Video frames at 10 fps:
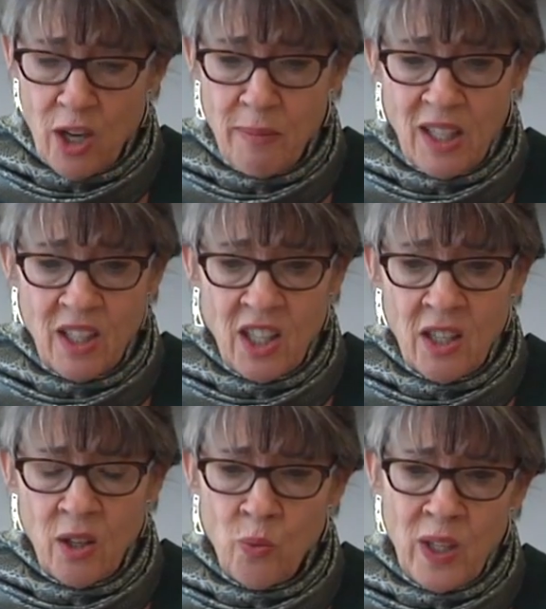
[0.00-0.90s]
I mean,
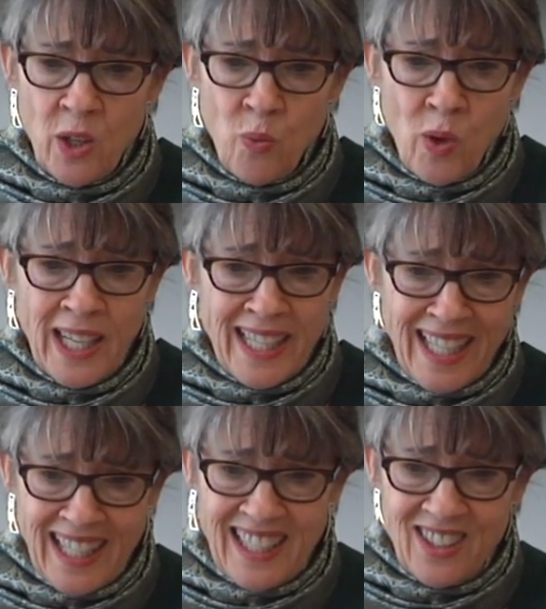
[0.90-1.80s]
we don't want to
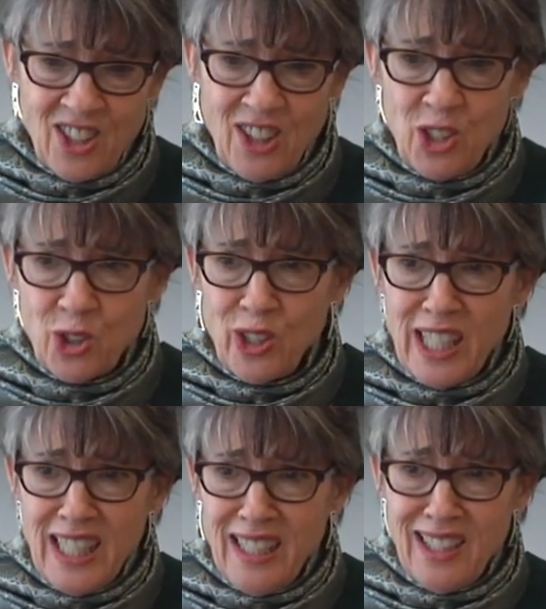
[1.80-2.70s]
get into the
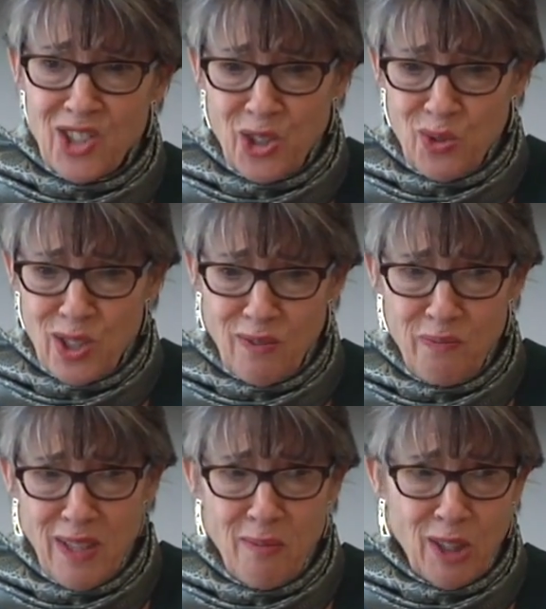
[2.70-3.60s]
dirty issues of
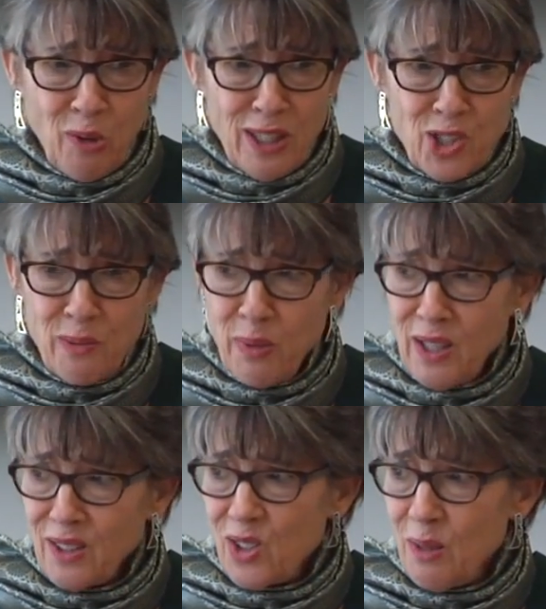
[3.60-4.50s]
immigration
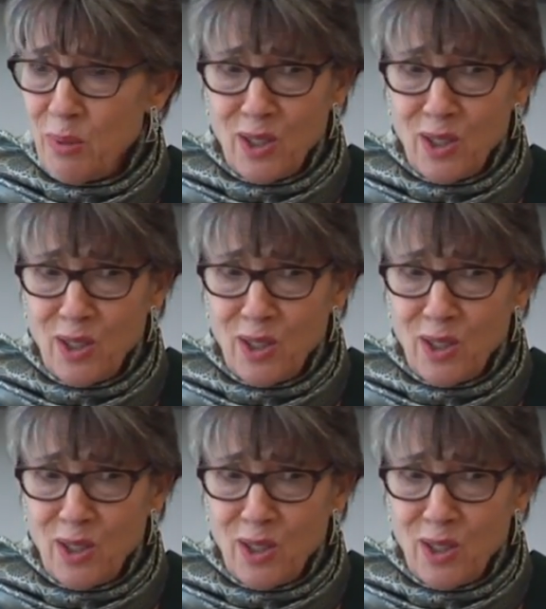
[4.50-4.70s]
policy,